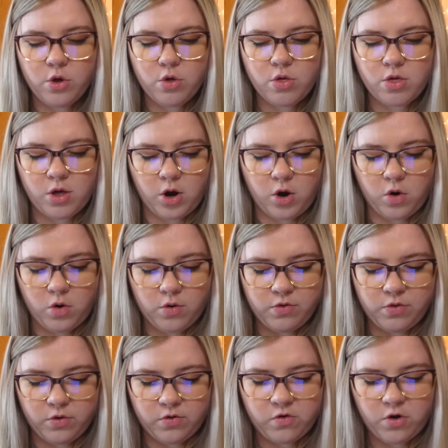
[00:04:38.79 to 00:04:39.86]
So
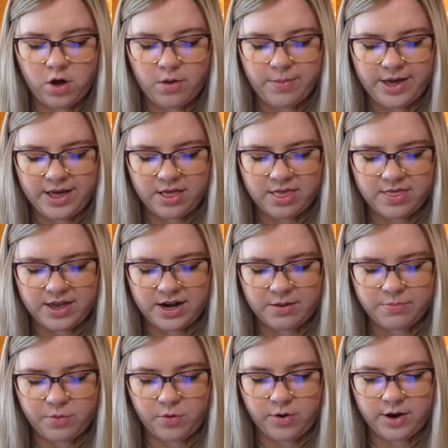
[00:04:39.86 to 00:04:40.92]
those are all my
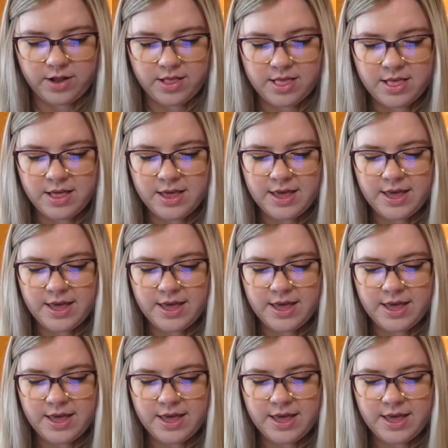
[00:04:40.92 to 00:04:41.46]
aesthetic boards.